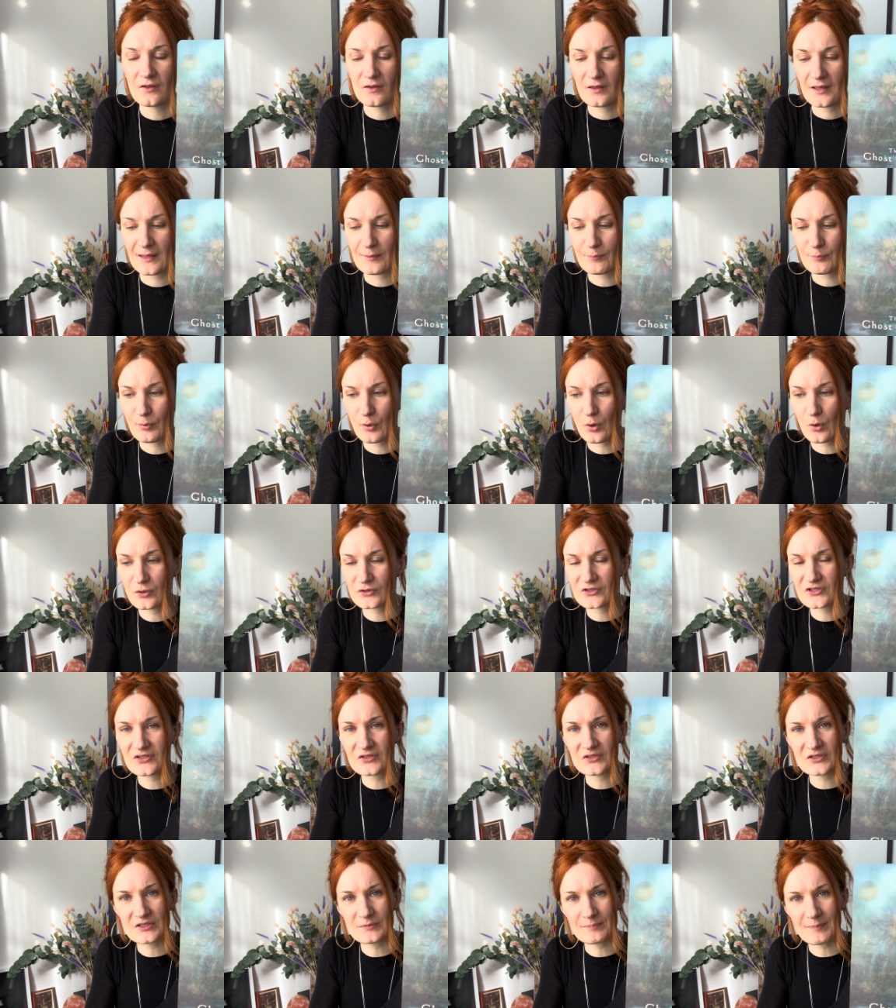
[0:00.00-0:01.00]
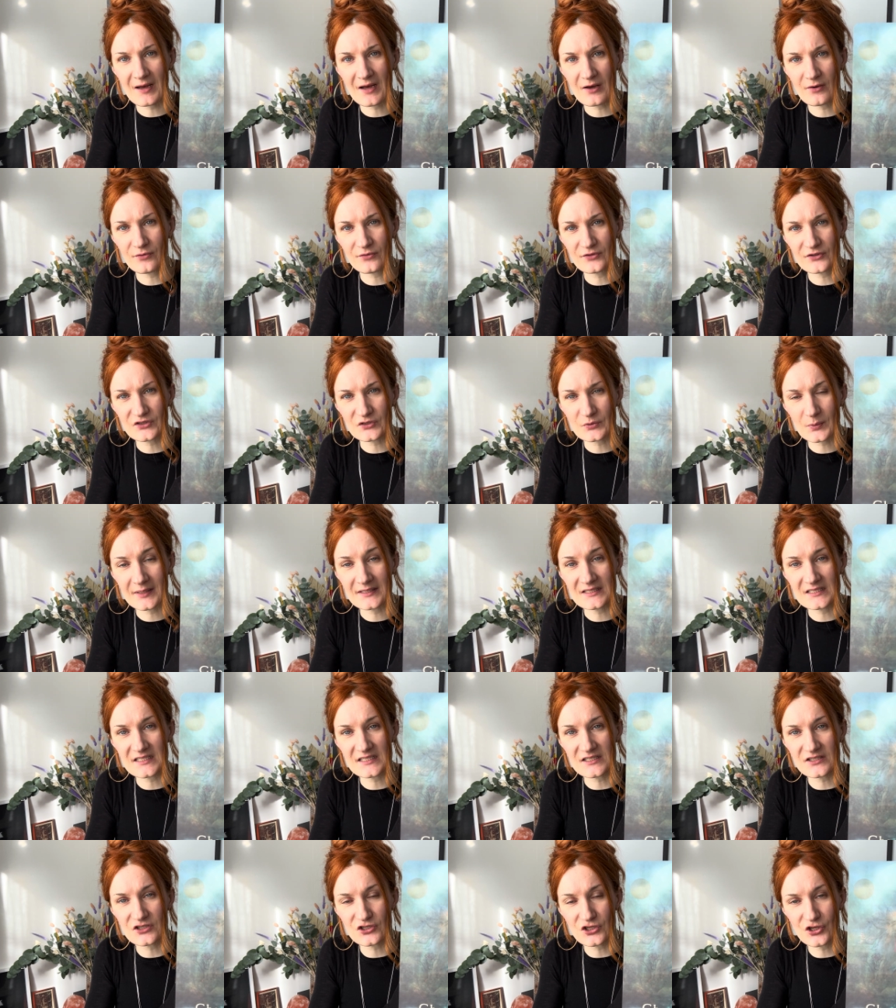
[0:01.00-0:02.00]
important about the
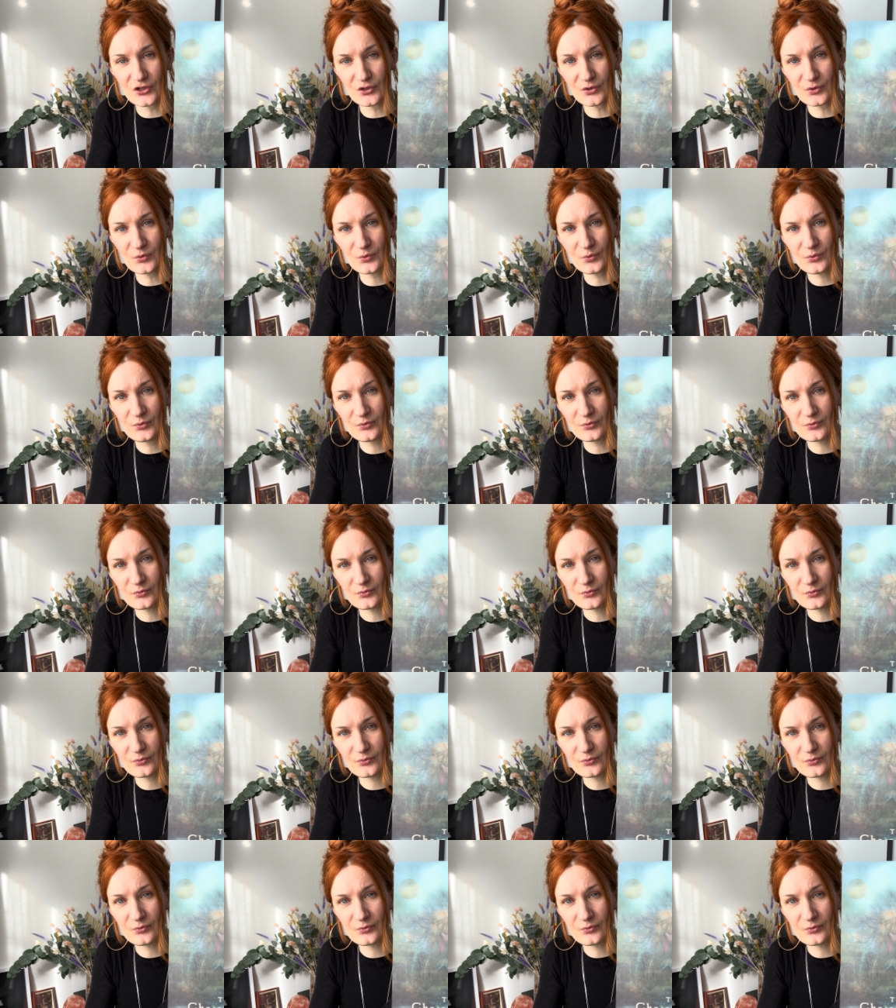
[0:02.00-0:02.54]
22.